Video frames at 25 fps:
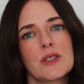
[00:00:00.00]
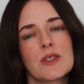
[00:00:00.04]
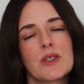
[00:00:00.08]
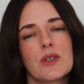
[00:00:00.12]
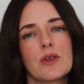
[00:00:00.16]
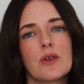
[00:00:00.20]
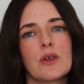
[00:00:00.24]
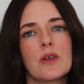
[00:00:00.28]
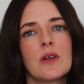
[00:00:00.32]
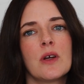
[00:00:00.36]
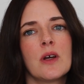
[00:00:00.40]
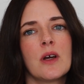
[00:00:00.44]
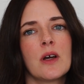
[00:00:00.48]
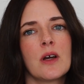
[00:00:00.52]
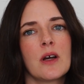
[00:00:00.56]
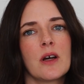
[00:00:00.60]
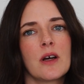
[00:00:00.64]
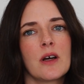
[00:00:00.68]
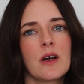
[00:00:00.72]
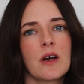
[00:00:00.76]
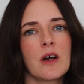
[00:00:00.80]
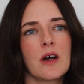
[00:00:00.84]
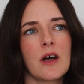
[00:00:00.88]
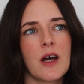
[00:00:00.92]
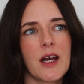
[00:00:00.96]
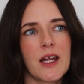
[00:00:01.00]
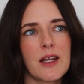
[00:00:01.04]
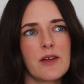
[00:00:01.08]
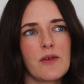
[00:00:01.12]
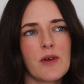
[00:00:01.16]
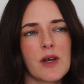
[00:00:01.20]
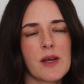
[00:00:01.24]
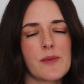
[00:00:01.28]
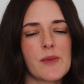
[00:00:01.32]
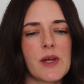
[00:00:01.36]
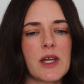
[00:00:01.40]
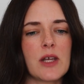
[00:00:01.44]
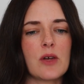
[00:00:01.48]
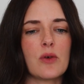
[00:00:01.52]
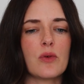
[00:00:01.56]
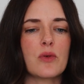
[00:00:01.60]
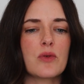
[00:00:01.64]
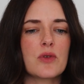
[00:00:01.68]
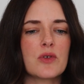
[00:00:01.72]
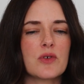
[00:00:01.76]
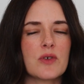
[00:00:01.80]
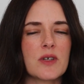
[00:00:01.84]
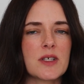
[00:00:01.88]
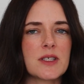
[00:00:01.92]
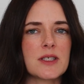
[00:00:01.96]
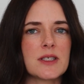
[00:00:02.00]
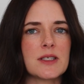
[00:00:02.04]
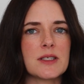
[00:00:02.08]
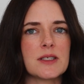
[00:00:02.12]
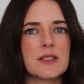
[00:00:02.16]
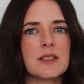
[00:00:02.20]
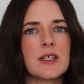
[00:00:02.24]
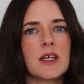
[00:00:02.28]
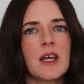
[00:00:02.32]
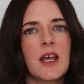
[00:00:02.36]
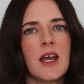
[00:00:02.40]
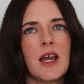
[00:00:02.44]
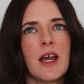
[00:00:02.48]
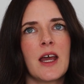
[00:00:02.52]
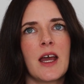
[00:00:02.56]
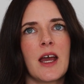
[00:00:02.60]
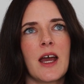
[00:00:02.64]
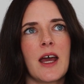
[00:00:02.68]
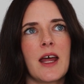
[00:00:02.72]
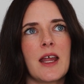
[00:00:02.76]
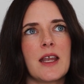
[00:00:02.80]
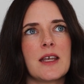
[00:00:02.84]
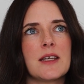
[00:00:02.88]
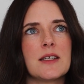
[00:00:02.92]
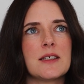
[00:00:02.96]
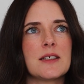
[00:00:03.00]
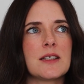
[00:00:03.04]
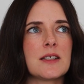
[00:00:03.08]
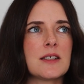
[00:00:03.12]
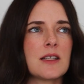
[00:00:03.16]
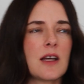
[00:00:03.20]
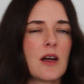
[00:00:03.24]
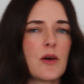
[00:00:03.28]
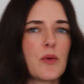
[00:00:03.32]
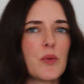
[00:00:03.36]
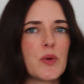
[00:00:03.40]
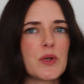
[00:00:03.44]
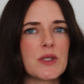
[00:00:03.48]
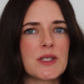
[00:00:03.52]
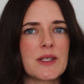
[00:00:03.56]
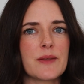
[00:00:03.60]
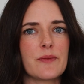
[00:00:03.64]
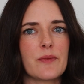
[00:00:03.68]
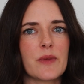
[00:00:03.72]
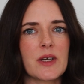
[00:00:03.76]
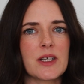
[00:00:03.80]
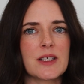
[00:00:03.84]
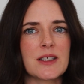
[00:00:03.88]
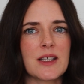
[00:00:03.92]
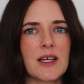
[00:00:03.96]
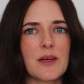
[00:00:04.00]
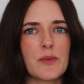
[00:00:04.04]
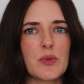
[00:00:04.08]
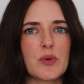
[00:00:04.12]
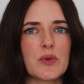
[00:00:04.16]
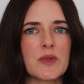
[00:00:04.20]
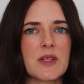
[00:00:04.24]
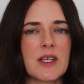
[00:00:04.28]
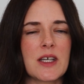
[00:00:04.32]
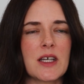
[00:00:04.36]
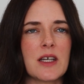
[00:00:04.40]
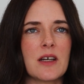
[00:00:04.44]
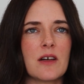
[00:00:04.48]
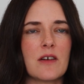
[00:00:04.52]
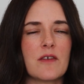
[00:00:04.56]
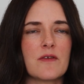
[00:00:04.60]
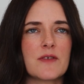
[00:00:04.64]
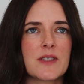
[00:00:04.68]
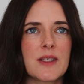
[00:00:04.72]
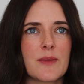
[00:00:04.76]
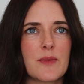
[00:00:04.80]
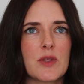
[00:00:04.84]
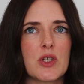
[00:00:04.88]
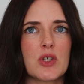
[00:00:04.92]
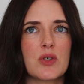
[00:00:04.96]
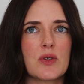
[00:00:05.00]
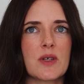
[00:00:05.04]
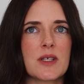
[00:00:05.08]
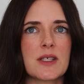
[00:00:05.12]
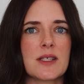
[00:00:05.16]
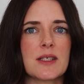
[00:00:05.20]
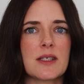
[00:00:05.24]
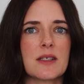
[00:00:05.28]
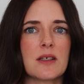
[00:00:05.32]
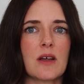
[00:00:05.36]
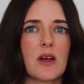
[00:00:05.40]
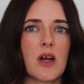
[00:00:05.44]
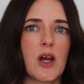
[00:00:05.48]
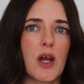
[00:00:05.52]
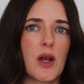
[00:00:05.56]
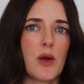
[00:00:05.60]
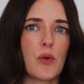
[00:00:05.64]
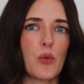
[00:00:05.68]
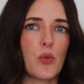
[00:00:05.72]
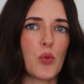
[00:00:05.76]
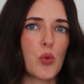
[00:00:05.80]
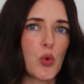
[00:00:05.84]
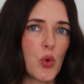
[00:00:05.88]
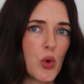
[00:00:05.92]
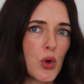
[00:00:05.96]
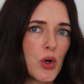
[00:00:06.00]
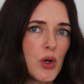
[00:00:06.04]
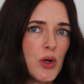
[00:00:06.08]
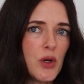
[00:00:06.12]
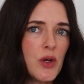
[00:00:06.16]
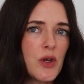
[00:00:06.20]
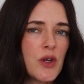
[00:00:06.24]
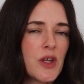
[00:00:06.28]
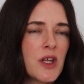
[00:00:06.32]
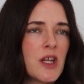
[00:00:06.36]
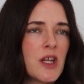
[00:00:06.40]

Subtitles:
So highly recommend All the Dresses, and I'll put some examples here of some of the dresses I wore